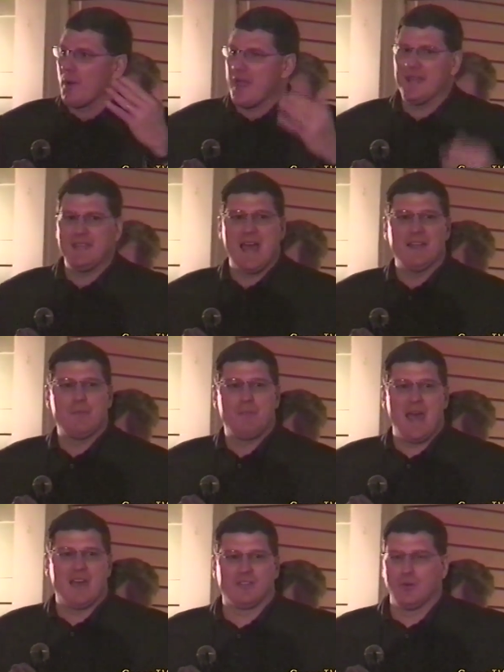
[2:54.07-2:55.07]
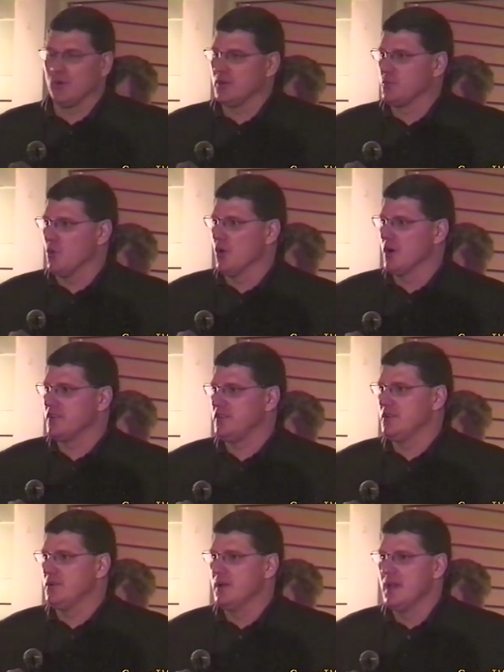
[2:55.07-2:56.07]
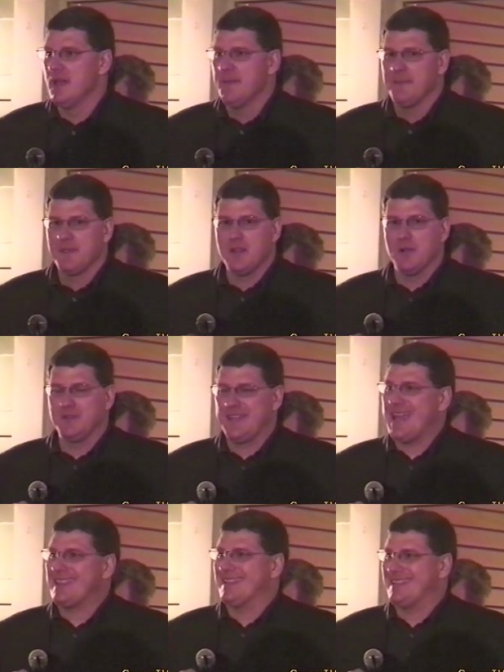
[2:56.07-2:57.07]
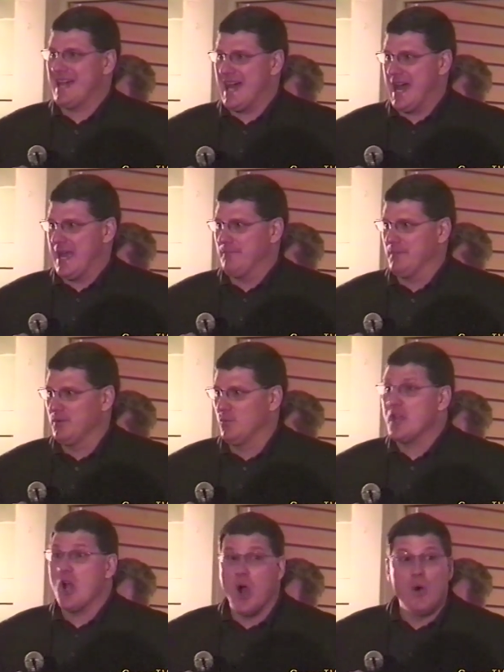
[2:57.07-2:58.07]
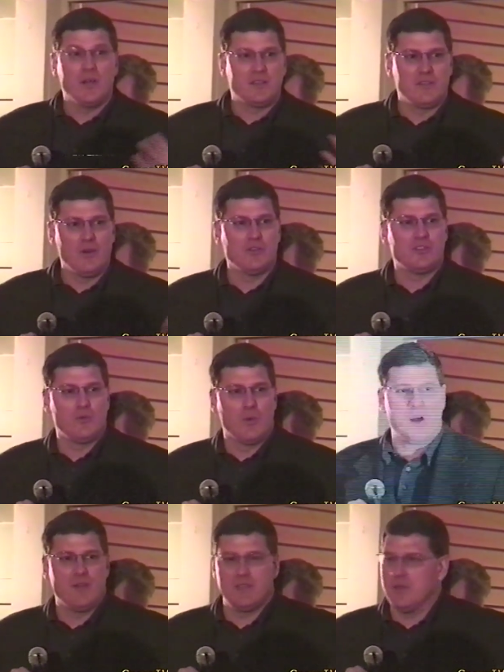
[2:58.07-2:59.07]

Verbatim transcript: we head down the path towards war to you know, take the time. We owe it to those who wear the